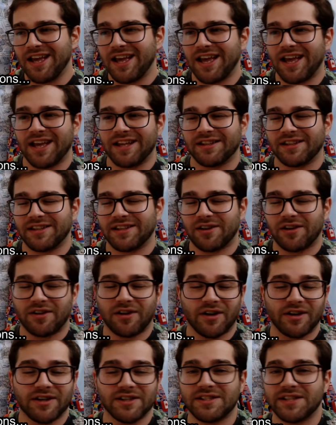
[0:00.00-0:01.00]
and
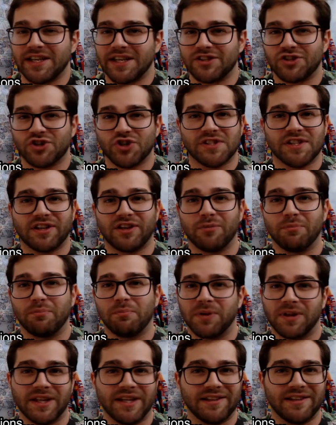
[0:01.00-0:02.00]
honestly, it's just a
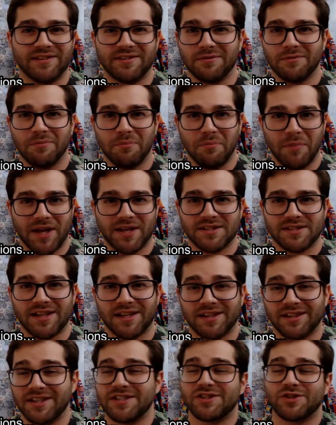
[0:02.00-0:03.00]
complete mess,
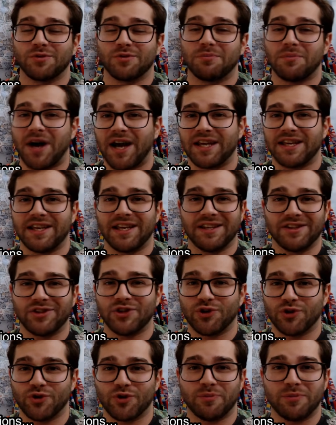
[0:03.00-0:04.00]
at least to my
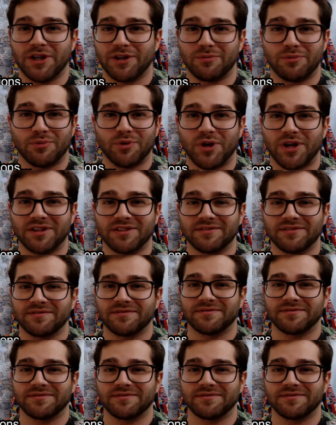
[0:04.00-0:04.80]
Indo-European brain.